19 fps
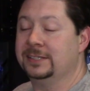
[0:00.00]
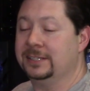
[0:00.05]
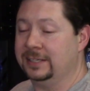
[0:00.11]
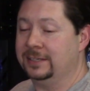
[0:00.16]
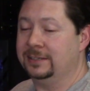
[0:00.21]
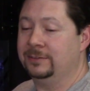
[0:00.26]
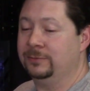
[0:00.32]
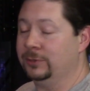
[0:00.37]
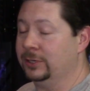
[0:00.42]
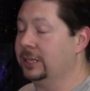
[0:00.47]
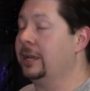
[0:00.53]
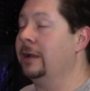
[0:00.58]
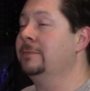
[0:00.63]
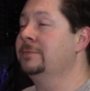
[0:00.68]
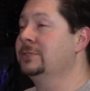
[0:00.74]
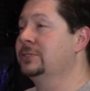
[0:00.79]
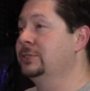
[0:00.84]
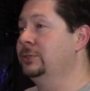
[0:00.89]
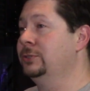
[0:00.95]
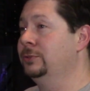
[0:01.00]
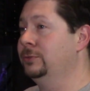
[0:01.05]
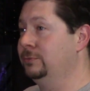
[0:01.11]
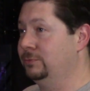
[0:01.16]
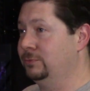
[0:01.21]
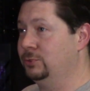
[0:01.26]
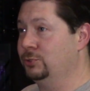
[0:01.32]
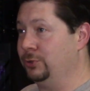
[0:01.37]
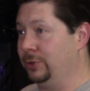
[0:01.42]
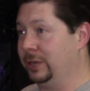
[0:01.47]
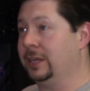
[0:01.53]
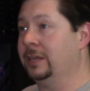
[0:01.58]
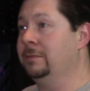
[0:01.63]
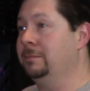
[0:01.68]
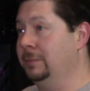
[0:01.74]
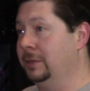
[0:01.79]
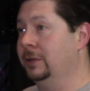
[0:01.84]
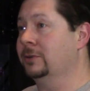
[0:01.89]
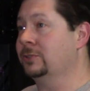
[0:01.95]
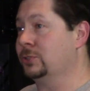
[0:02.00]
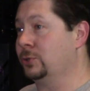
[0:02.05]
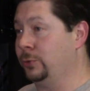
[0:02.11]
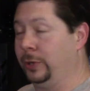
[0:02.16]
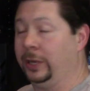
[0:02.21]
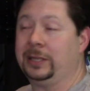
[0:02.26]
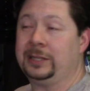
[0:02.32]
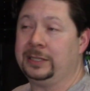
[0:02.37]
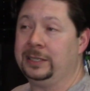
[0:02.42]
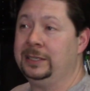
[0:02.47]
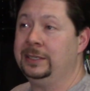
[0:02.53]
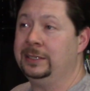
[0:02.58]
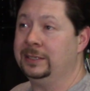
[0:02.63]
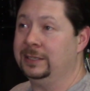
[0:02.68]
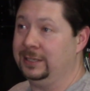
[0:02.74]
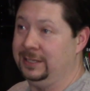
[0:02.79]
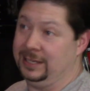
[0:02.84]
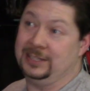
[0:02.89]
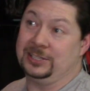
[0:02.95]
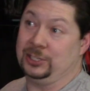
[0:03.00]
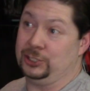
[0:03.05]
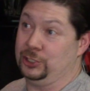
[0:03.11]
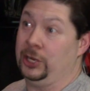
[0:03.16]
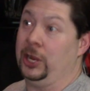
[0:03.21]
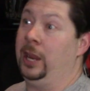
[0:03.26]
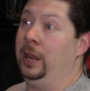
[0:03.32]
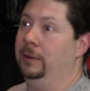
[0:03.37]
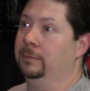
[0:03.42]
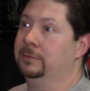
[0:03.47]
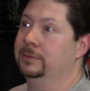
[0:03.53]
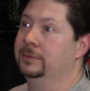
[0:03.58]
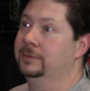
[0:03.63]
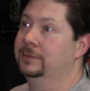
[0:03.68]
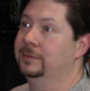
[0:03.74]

when it comes to drinking beers quickly, he's a champ.